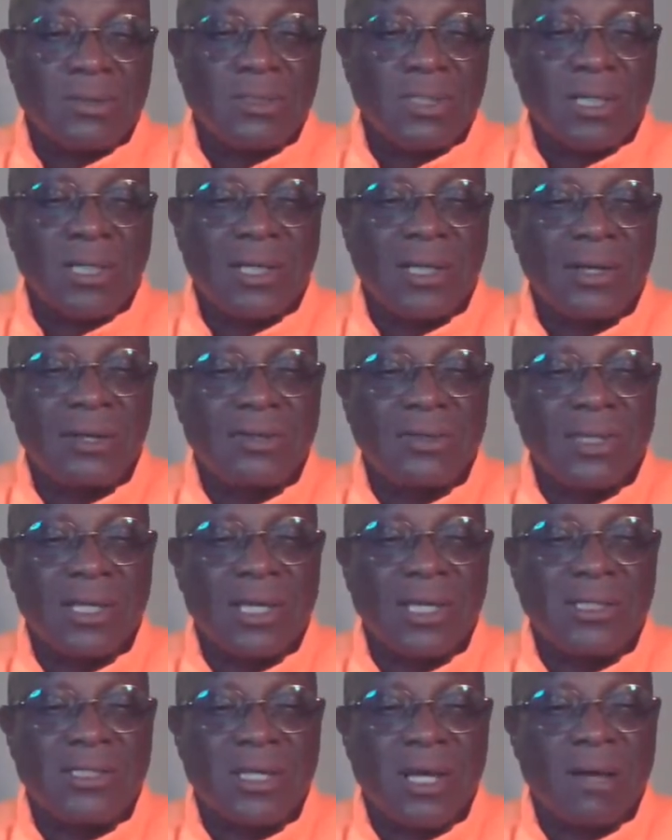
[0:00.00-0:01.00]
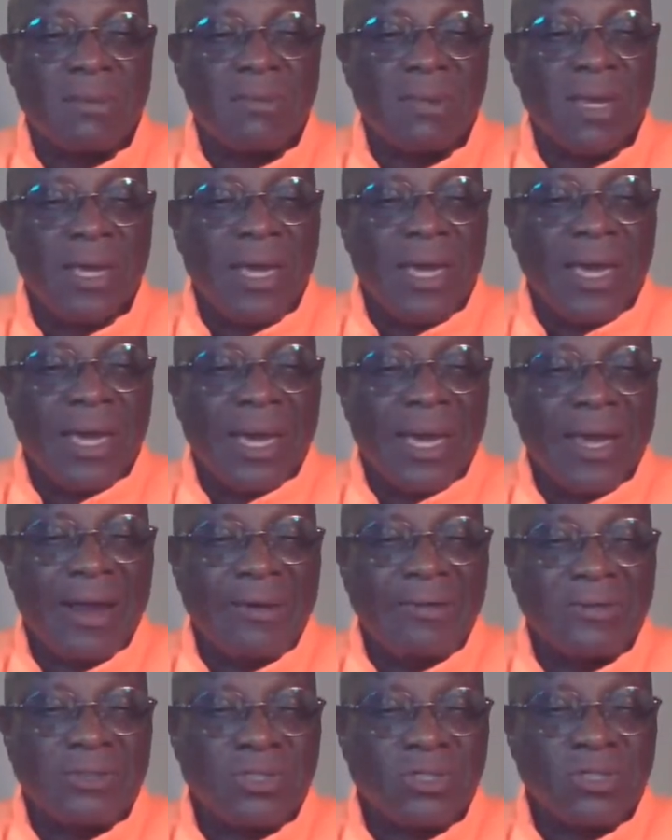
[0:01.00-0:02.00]
To clear things up,
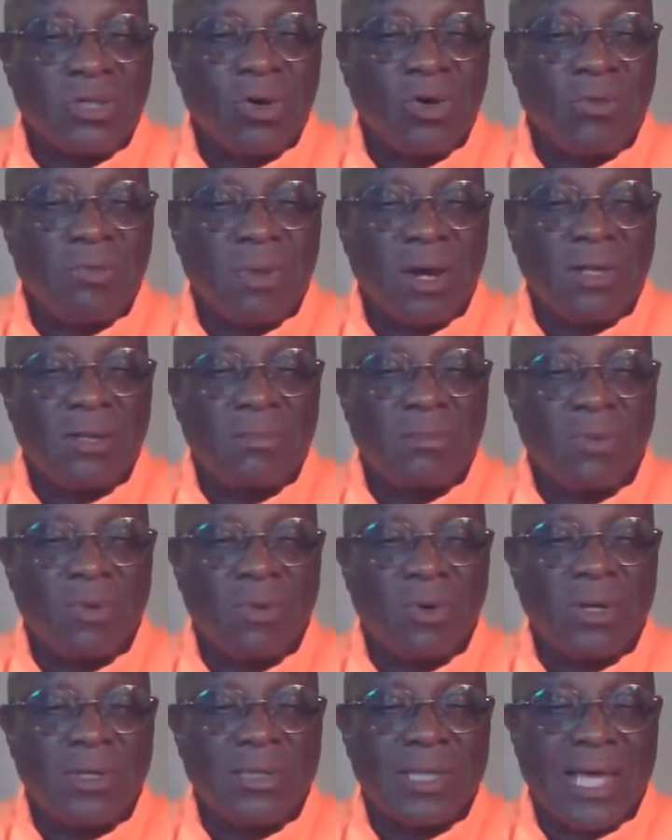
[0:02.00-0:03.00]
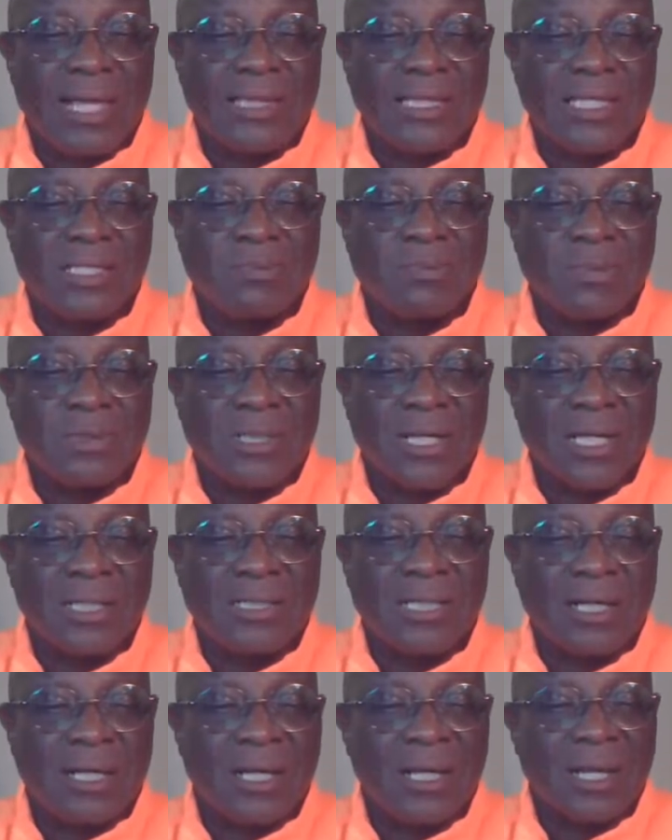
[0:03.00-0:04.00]
Harrington told Motherboard that this
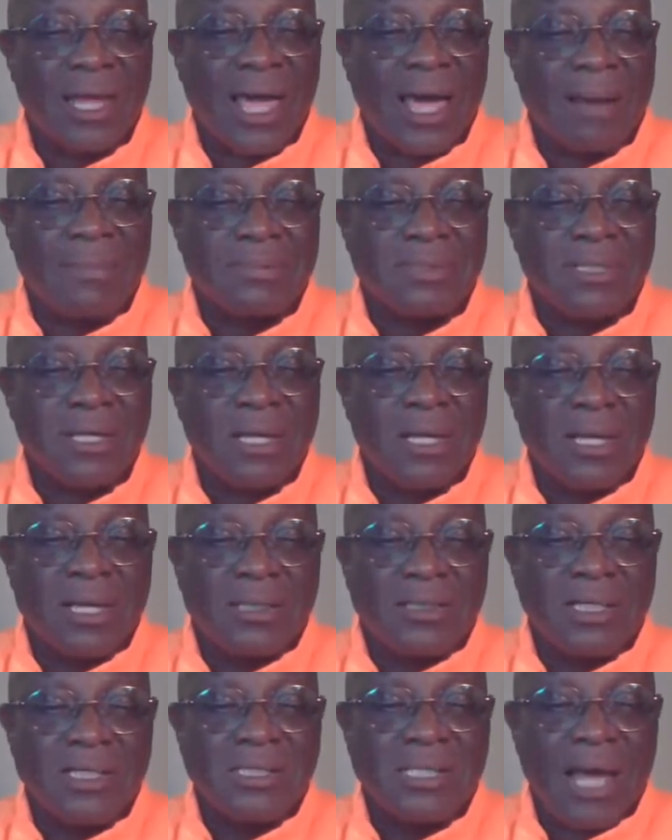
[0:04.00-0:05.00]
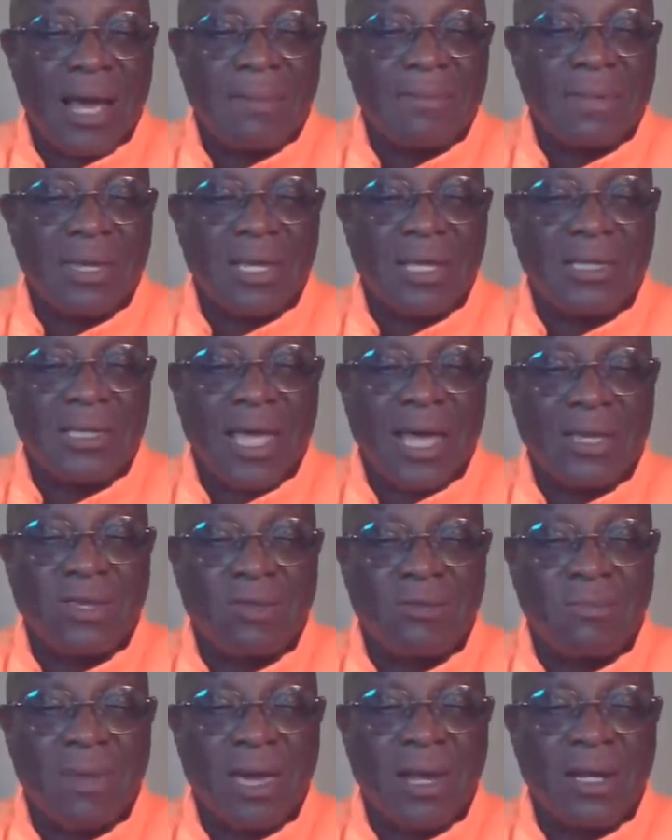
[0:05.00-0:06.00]
predicted collapse does not mean that
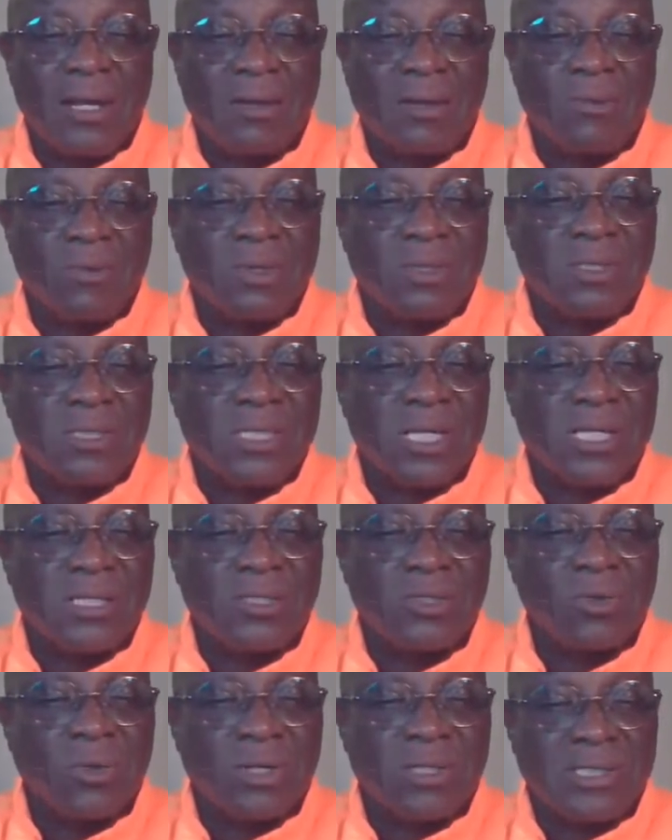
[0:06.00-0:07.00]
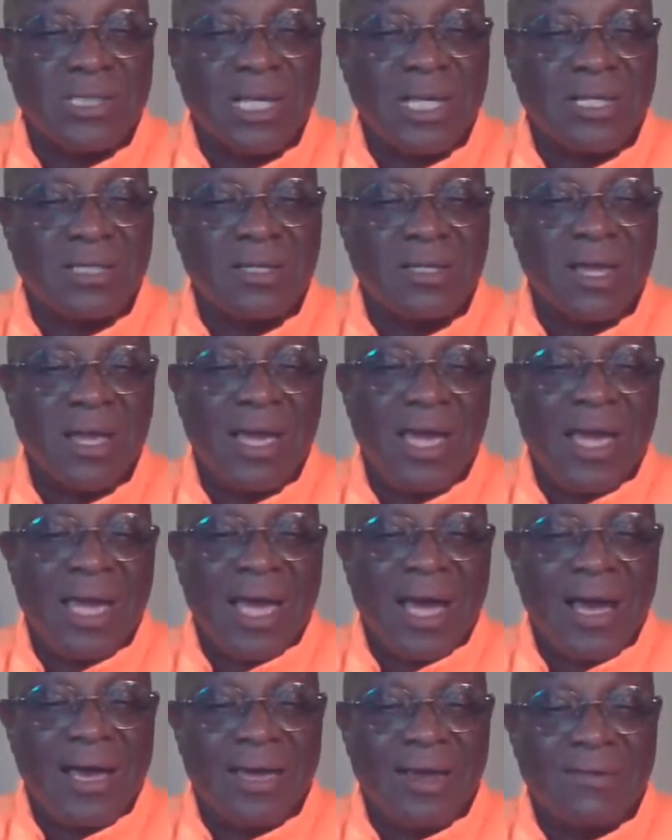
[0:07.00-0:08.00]
humanity will cease to exist.
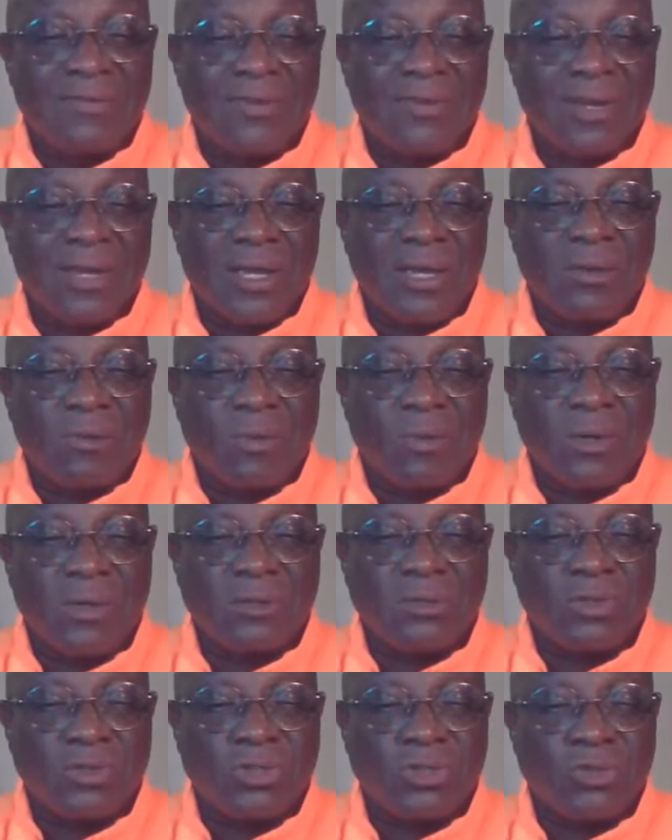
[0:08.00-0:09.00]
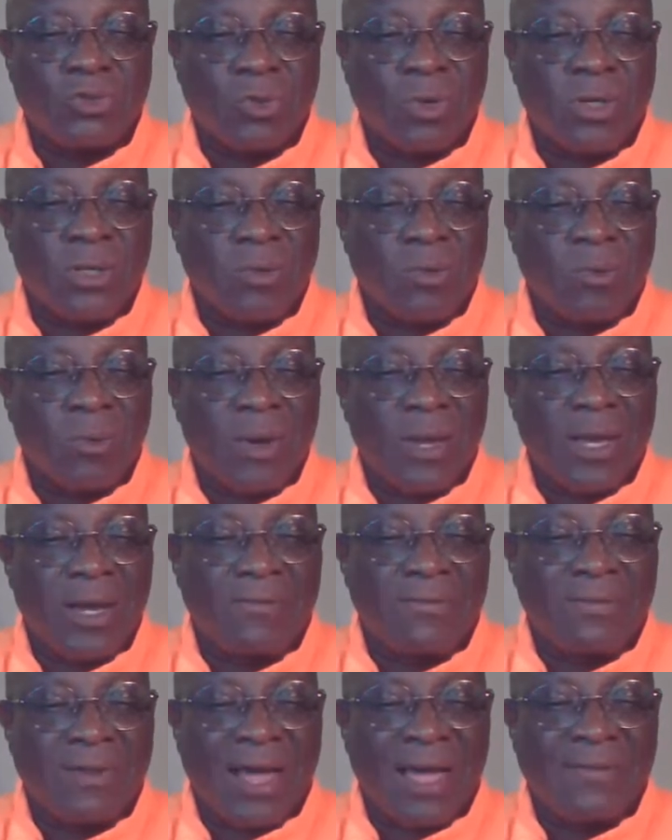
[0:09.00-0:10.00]
However, it will destroy the way
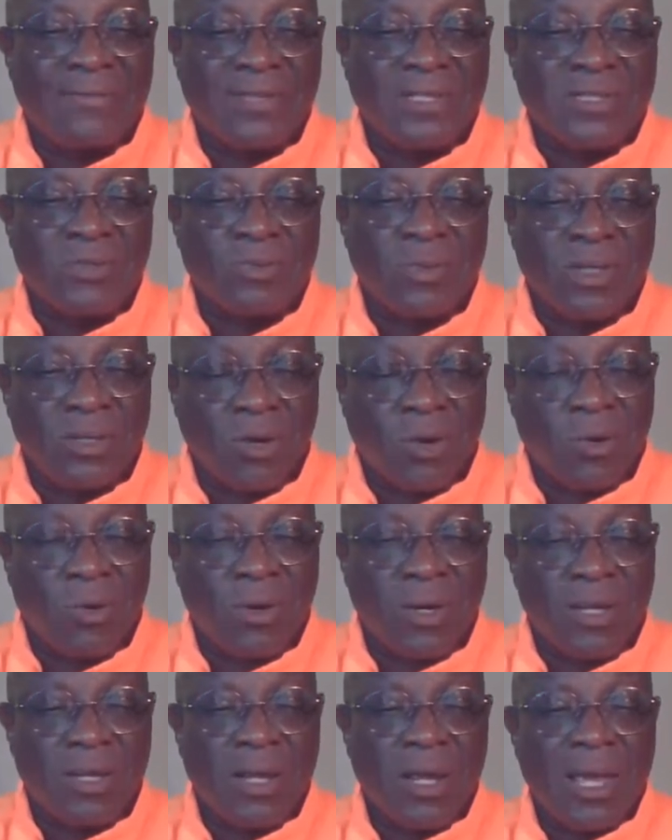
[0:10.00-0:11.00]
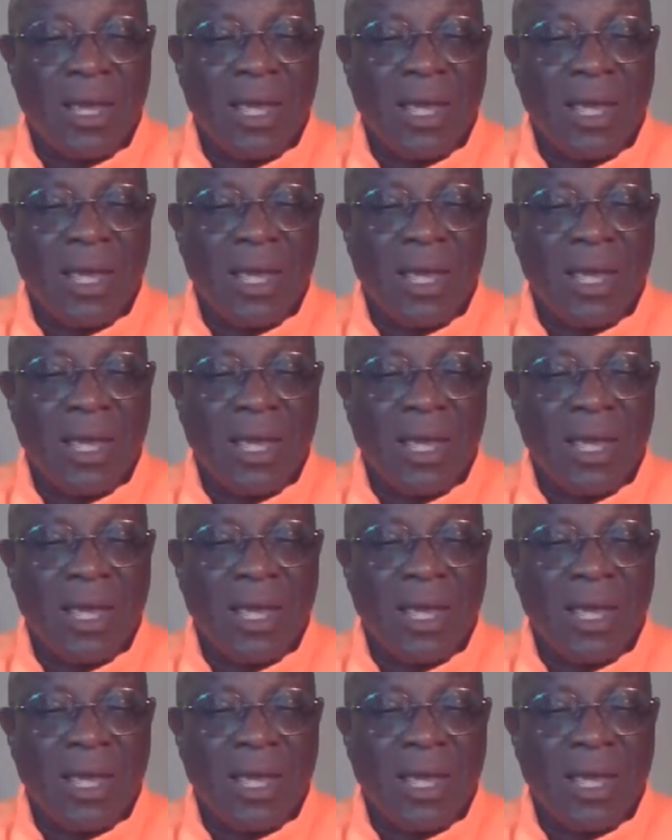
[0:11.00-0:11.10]
of life as we know it.